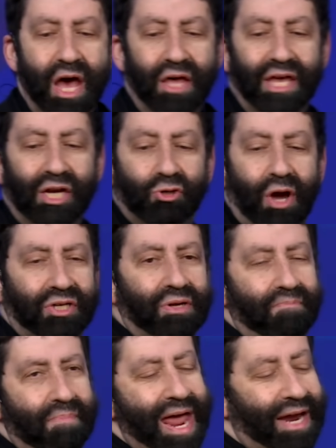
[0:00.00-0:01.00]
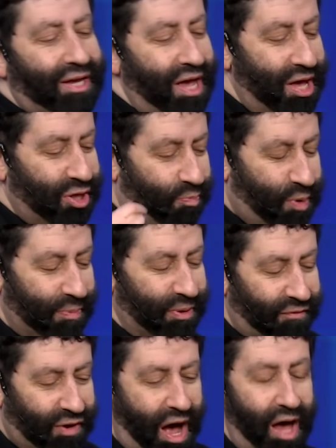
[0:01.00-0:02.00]
They tried to make the people
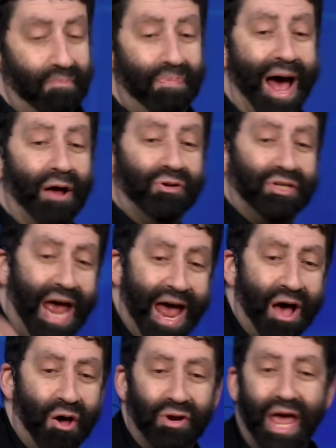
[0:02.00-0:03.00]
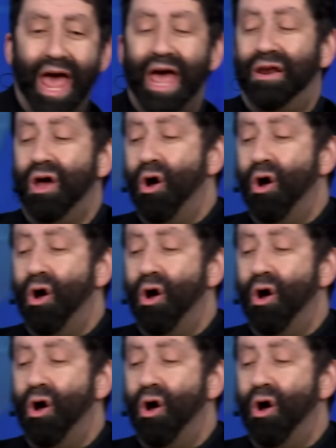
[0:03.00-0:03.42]
of God bow down and